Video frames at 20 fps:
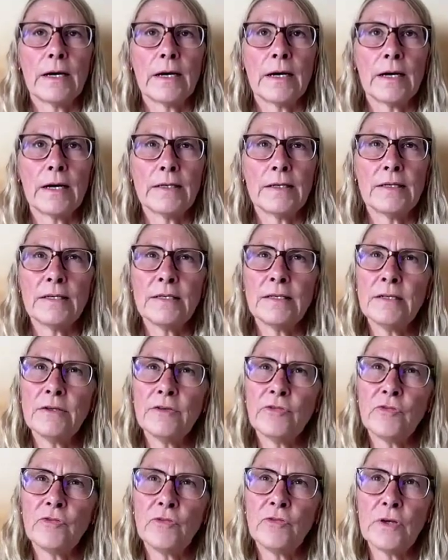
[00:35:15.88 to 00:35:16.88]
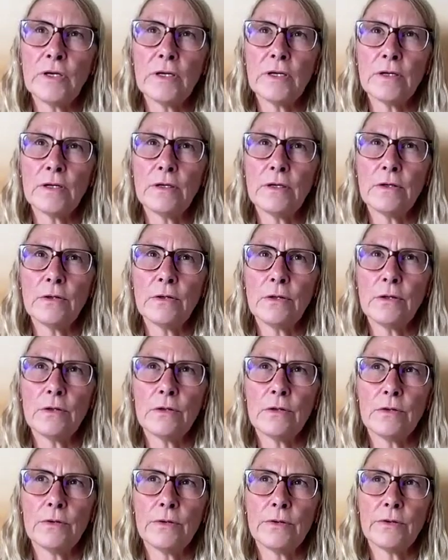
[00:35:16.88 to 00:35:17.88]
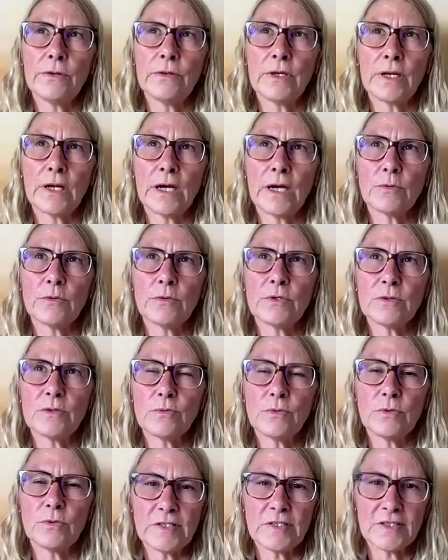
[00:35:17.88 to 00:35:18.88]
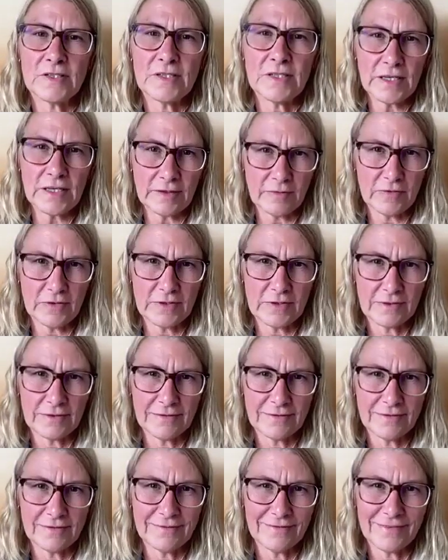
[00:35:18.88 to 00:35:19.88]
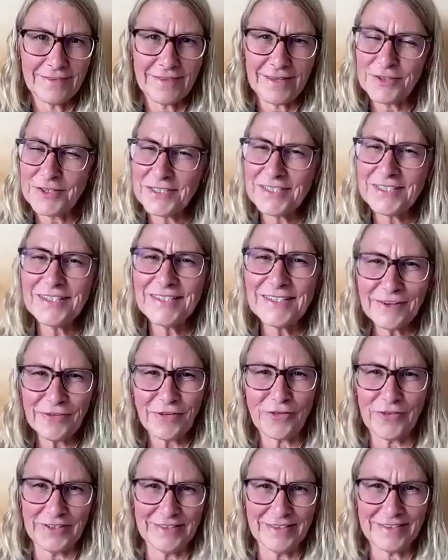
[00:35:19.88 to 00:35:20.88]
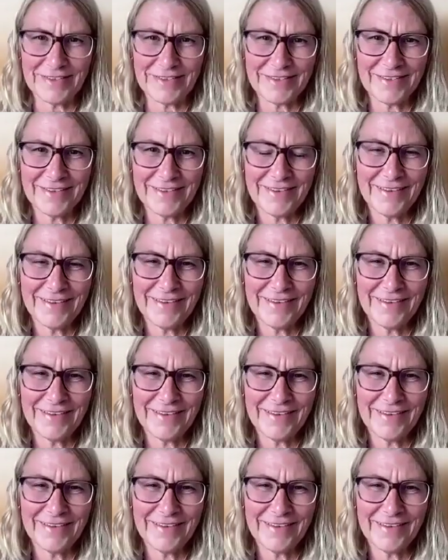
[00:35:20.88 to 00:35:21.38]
I didn't feel that I was received. There is a difference.